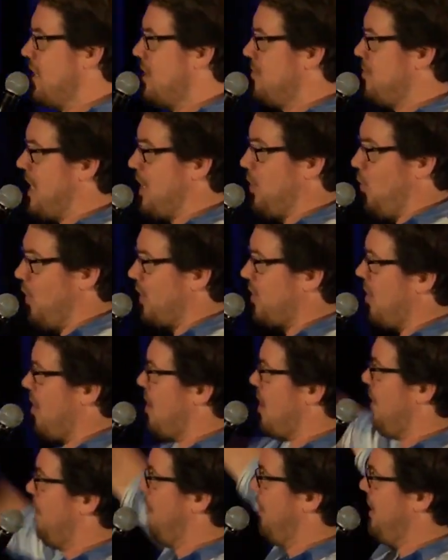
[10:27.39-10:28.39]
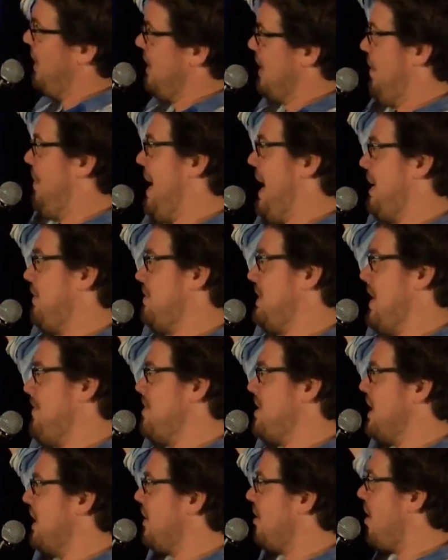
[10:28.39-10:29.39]
take one card, put it in the pack of
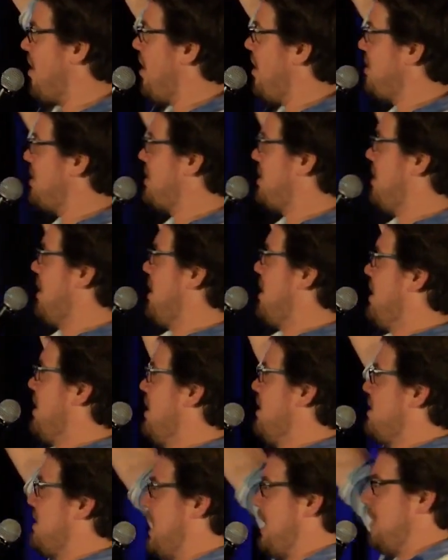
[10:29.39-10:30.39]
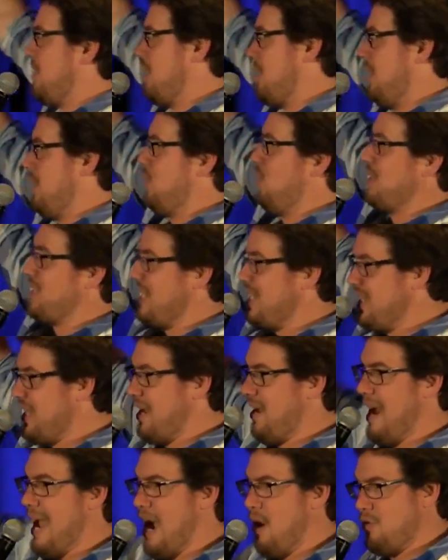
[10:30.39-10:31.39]
17 cards, take the what's in
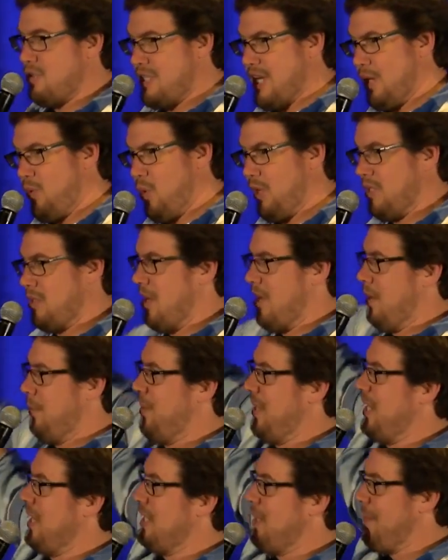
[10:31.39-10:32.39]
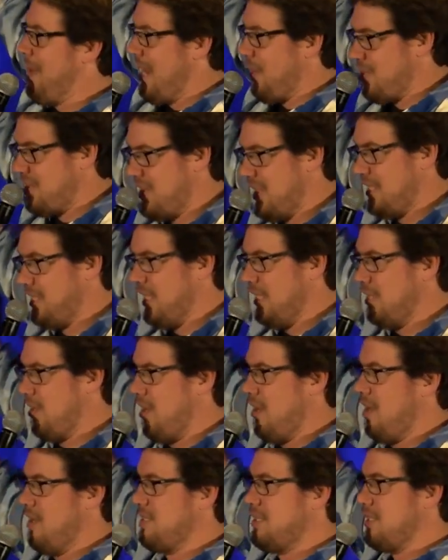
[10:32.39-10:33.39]
there out, take one card, put it in the pack with 16
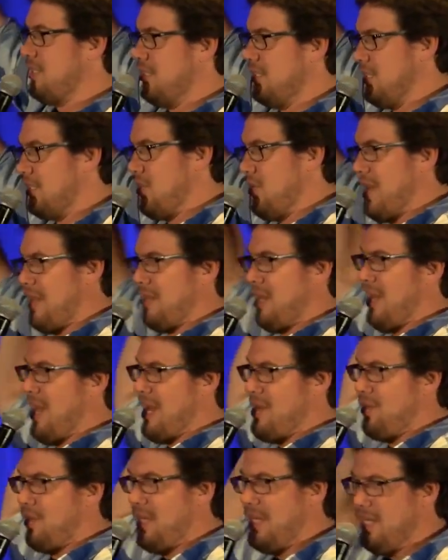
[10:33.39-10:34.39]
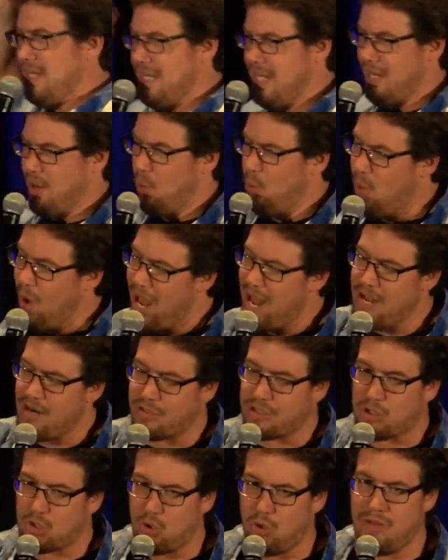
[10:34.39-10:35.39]
cards, and go down the line. You, in, in a way, you're
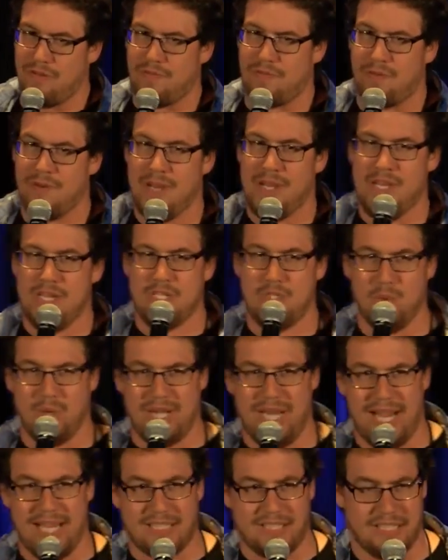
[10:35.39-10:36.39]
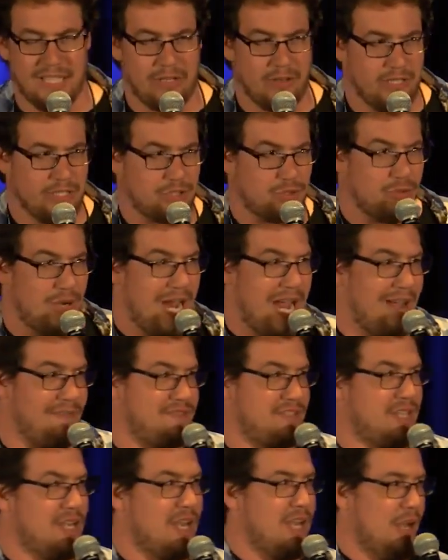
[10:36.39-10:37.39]
sort of doing an asynchronous
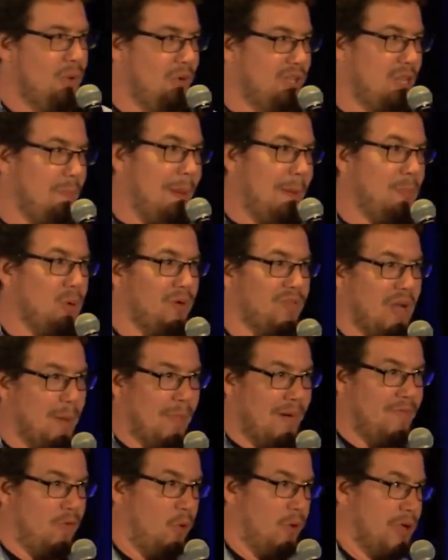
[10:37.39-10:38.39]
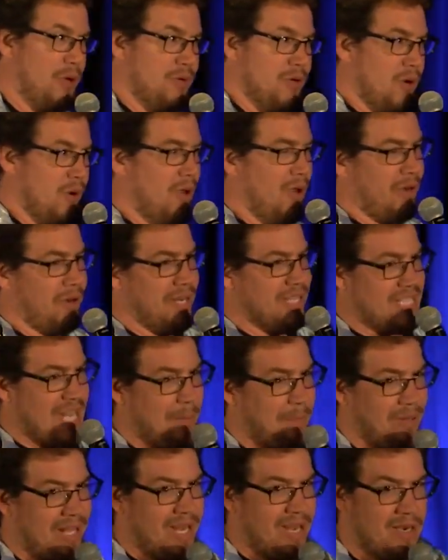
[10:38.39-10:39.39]
draft with the people who've come before you. no longer needs
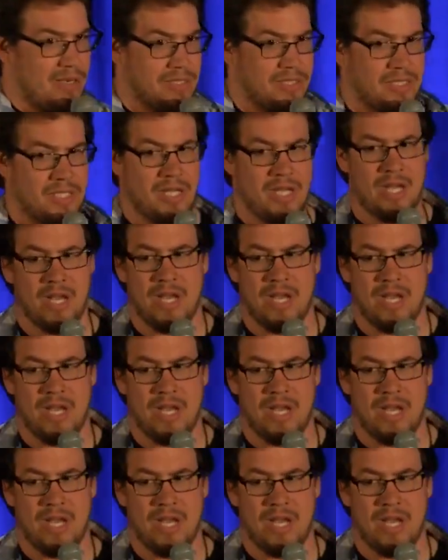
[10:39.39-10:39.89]
eight players